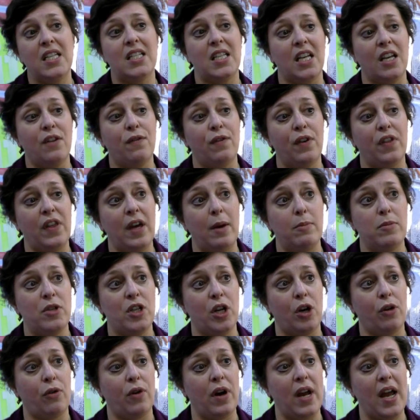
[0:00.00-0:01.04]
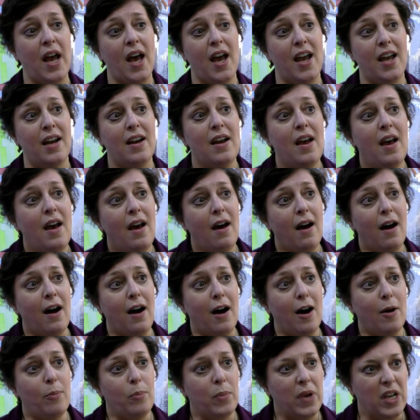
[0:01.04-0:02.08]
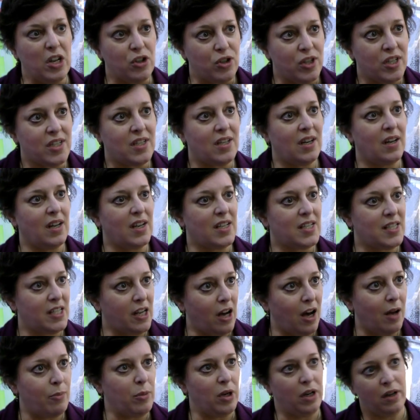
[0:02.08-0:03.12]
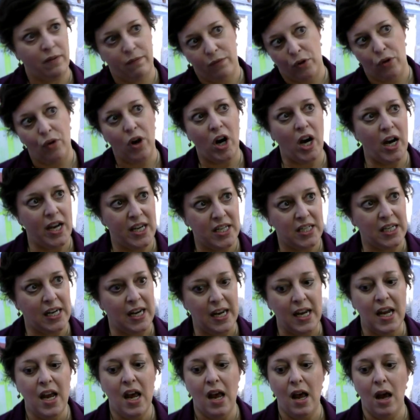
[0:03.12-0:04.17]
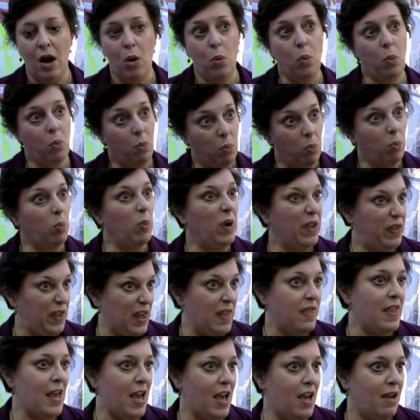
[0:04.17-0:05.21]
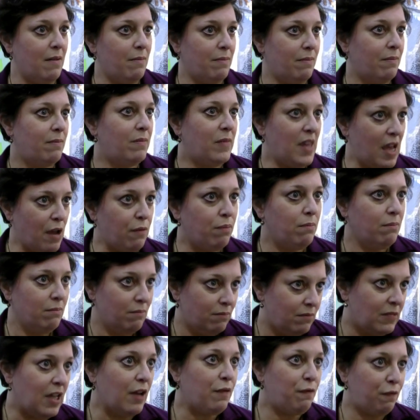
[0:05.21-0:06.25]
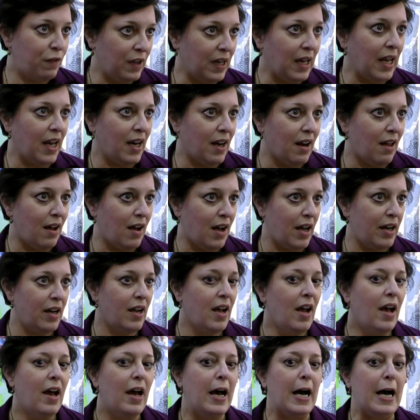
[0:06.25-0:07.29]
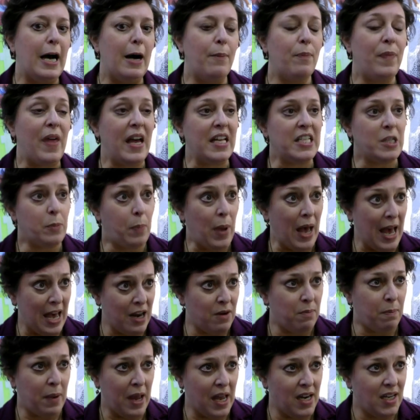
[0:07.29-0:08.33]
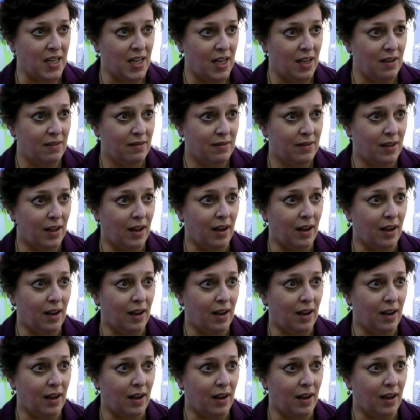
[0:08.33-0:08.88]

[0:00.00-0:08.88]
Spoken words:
easy for them to create interest and excitement and variety within their filling line. That's a patent pending.